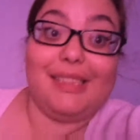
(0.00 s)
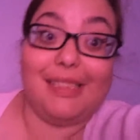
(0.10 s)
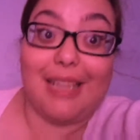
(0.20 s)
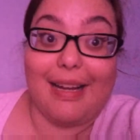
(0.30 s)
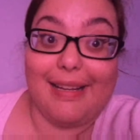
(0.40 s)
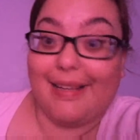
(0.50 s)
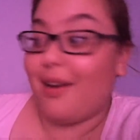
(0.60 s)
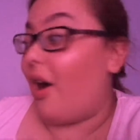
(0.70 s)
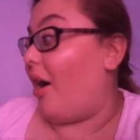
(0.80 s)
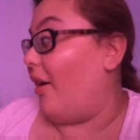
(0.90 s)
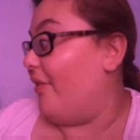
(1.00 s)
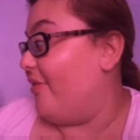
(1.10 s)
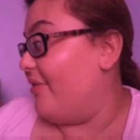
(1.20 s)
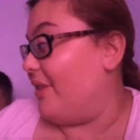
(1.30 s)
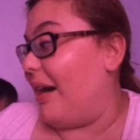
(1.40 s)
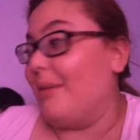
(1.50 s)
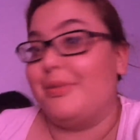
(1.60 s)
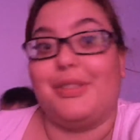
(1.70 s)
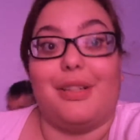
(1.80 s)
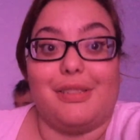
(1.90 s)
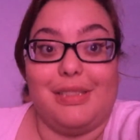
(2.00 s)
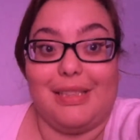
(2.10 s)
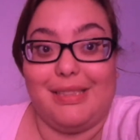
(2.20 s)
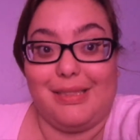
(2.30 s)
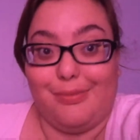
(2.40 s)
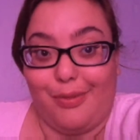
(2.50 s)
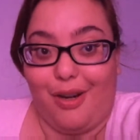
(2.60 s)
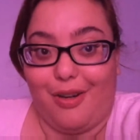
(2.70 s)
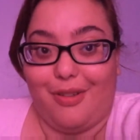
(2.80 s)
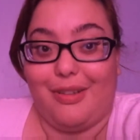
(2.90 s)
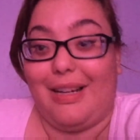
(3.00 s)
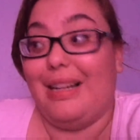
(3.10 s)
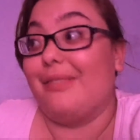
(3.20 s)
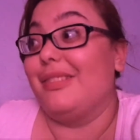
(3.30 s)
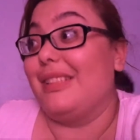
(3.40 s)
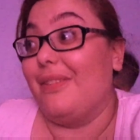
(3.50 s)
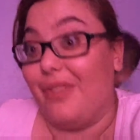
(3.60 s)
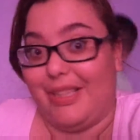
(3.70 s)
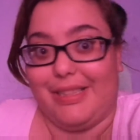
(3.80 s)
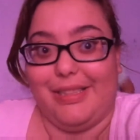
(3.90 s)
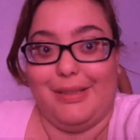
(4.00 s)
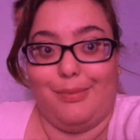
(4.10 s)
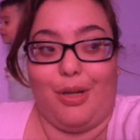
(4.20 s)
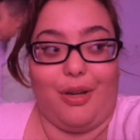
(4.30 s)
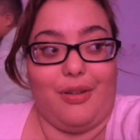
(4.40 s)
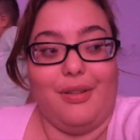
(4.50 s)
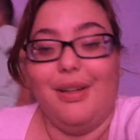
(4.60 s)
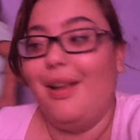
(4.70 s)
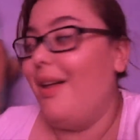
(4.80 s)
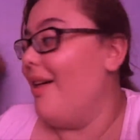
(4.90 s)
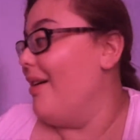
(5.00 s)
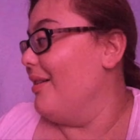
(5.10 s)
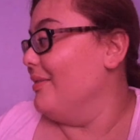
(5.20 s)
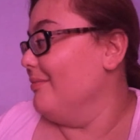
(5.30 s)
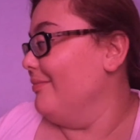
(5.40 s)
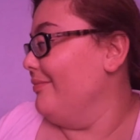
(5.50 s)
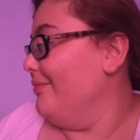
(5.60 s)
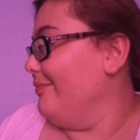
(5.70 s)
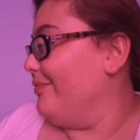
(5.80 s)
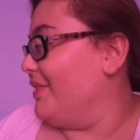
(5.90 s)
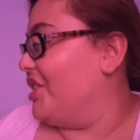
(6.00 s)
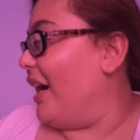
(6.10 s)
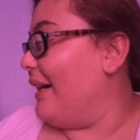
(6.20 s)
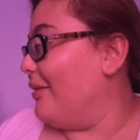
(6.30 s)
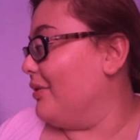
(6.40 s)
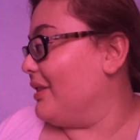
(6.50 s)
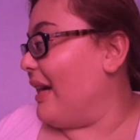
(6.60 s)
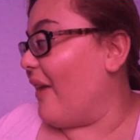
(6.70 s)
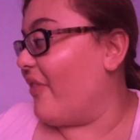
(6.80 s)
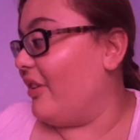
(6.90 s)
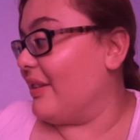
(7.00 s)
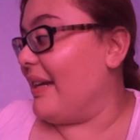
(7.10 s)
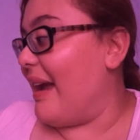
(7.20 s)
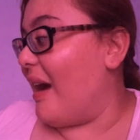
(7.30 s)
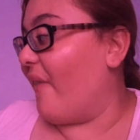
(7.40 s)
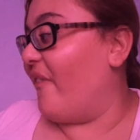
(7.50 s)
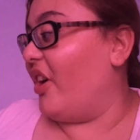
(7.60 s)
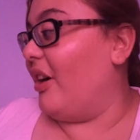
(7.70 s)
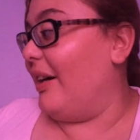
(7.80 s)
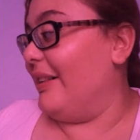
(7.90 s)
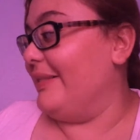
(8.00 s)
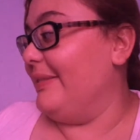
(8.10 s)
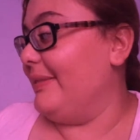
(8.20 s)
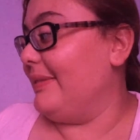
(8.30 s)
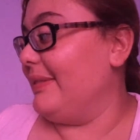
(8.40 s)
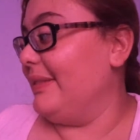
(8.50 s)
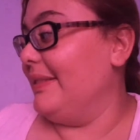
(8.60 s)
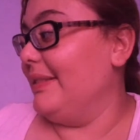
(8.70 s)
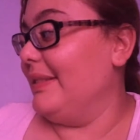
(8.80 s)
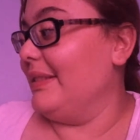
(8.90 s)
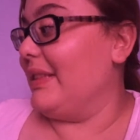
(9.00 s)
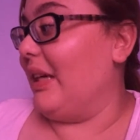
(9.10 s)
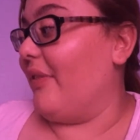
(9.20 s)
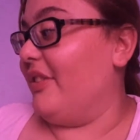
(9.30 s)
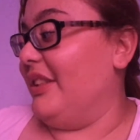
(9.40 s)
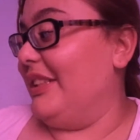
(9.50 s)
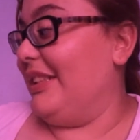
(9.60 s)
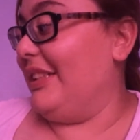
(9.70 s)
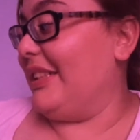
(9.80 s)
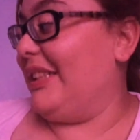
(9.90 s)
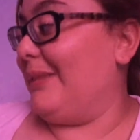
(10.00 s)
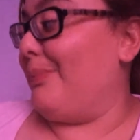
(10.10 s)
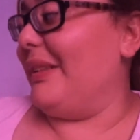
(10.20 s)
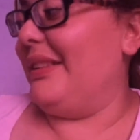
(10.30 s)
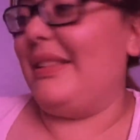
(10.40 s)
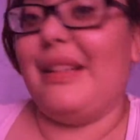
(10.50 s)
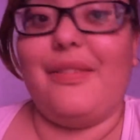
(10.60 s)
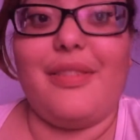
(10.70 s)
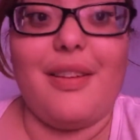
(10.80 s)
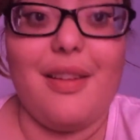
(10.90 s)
signing off. I will talk to you guys tomorrow. I have to sing marathon in tomorrow. Child, careful. Careful, hun. Careful, this is expensive.